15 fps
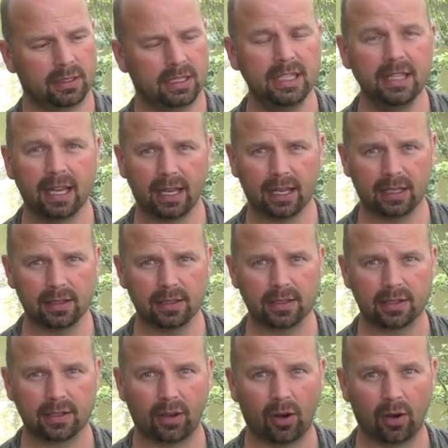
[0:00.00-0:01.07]
in the
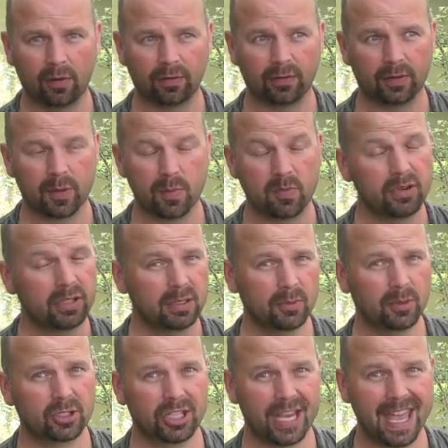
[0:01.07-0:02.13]
hands of pretty
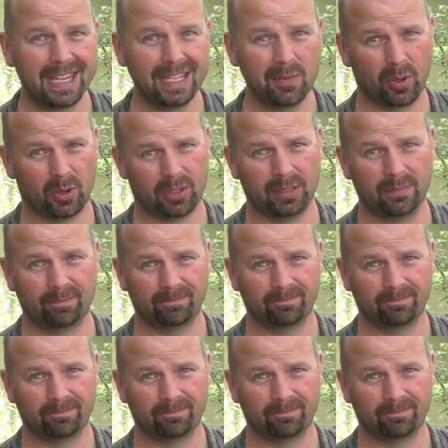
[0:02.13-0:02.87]
much anybody.